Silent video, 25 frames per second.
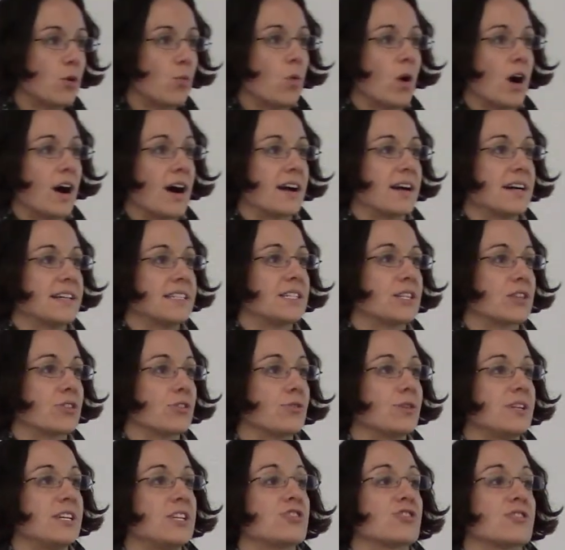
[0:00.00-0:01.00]
to walk us
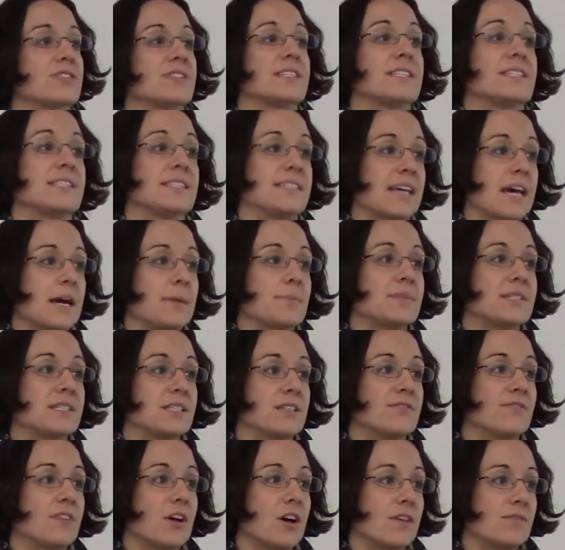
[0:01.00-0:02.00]
through each of the steps
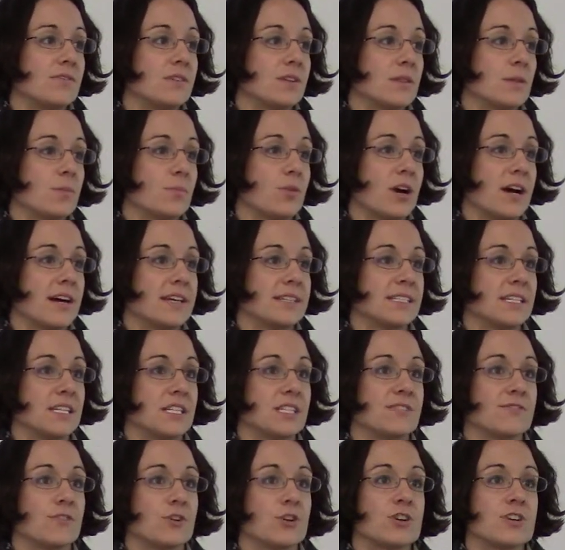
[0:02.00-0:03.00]
involved in the
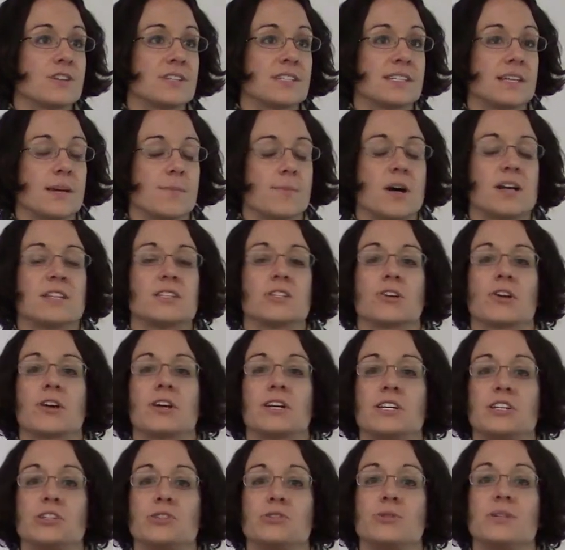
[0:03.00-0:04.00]
process first. I'm also
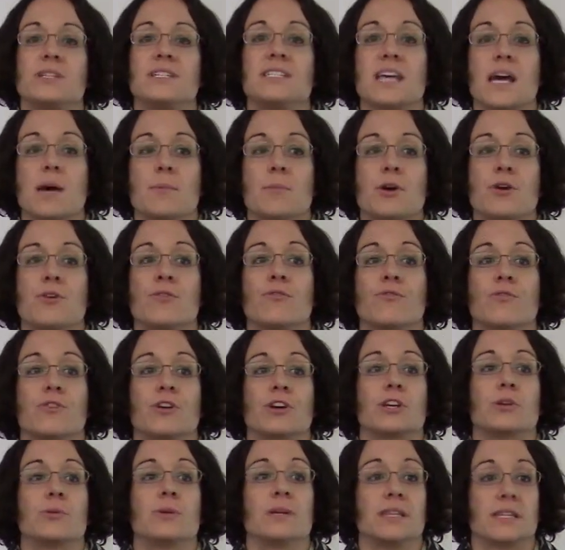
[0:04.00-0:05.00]
going to do a demo for
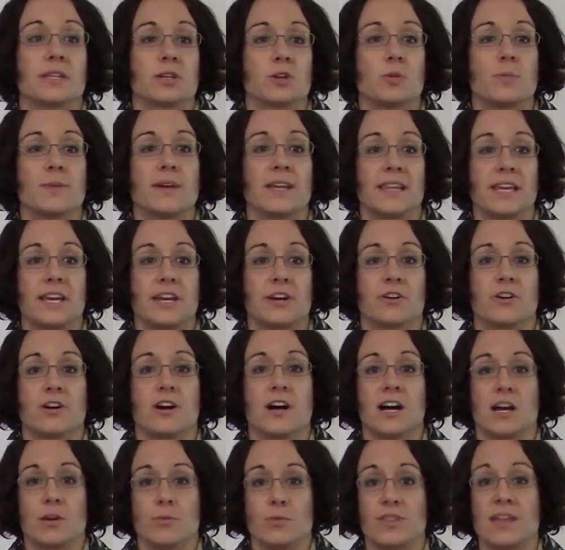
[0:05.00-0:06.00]
you a little bit later
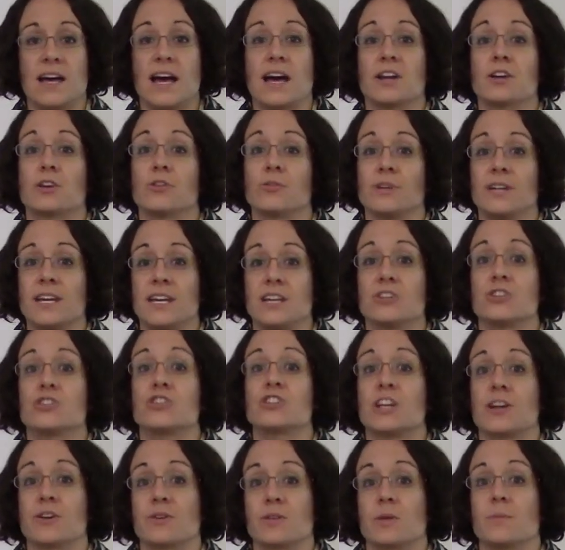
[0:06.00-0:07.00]
on with how to create and
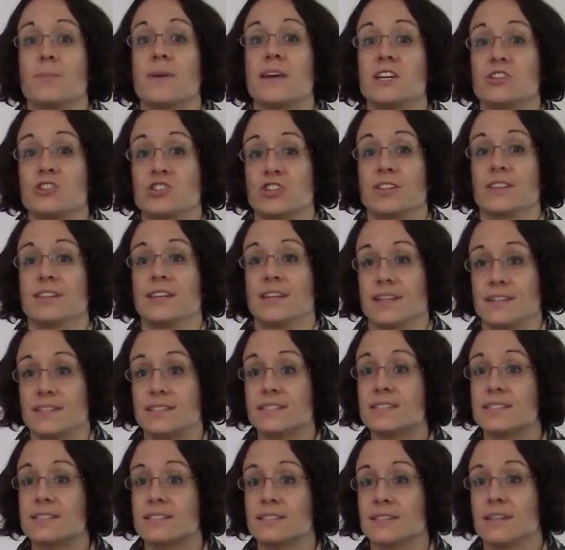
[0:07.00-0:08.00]
share the patient
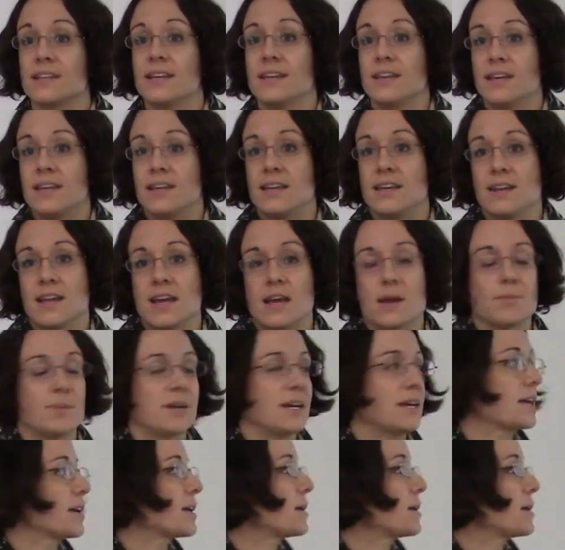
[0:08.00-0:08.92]
list in Epic.